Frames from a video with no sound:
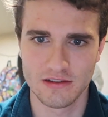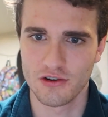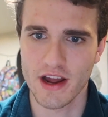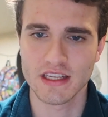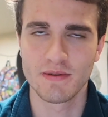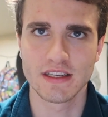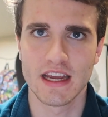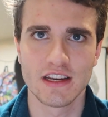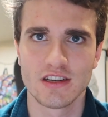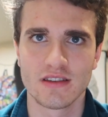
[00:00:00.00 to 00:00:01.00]
your
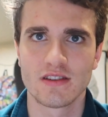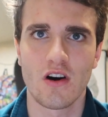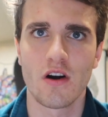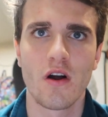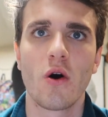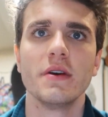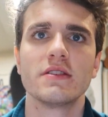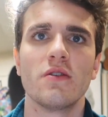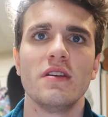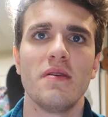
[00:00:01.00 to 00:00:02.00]
expectations aren't
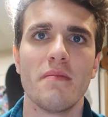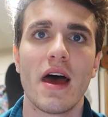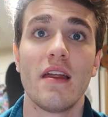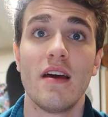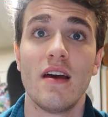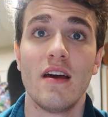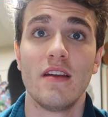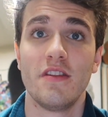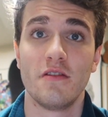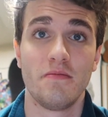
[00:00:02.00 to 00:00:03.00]
always going to be met.
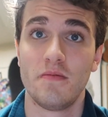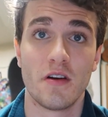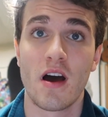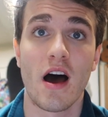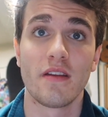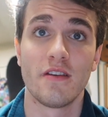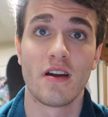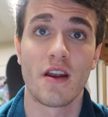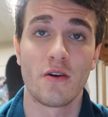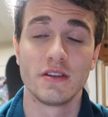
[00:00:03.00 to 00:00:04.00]
They're not
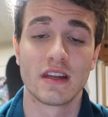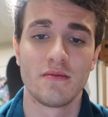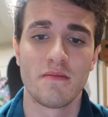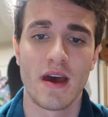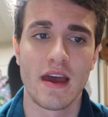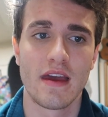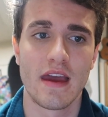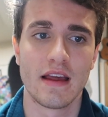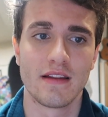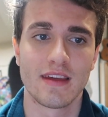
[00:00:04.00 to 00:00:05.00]
always going to be met,
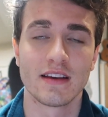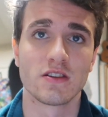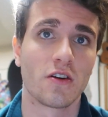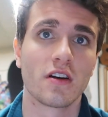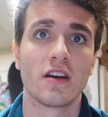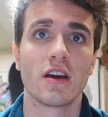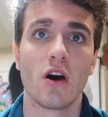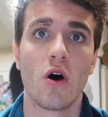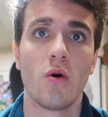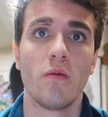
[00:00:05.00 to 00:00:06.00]
and things aren't going to
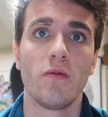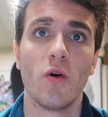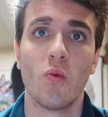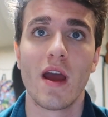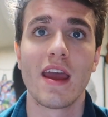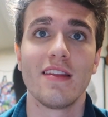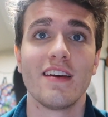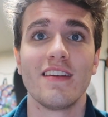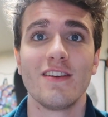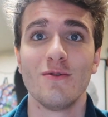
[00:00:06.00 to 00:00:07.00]
go the way
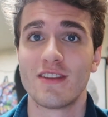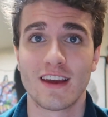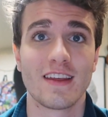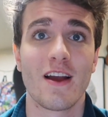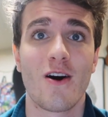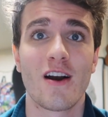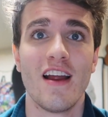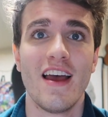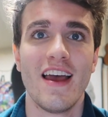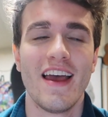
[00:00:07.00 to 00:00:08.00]
that you think they are.
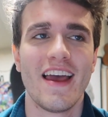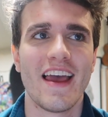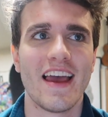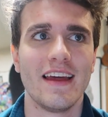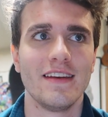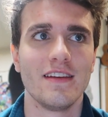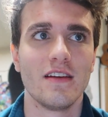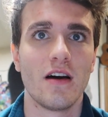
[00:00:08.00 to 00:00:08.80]
And